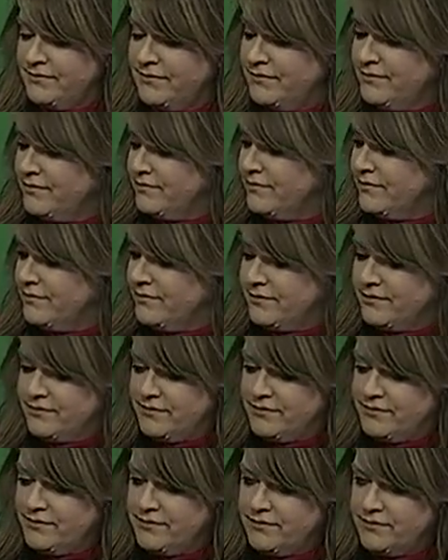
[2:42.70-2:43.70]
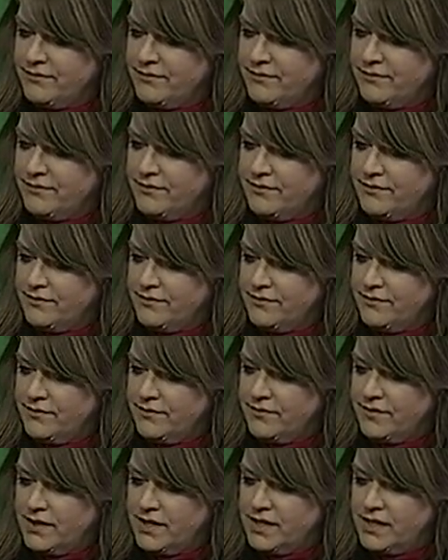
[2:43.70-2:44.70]

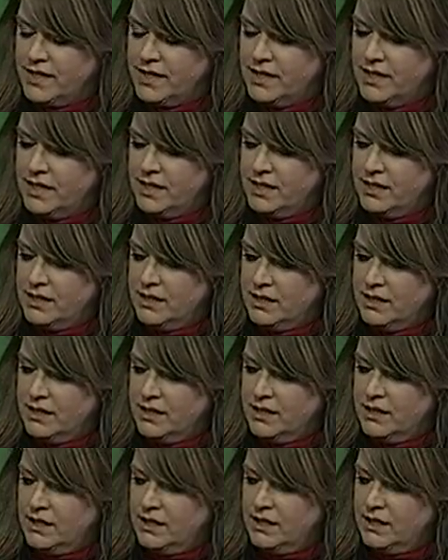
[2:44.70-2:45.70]
This person isn't speaking.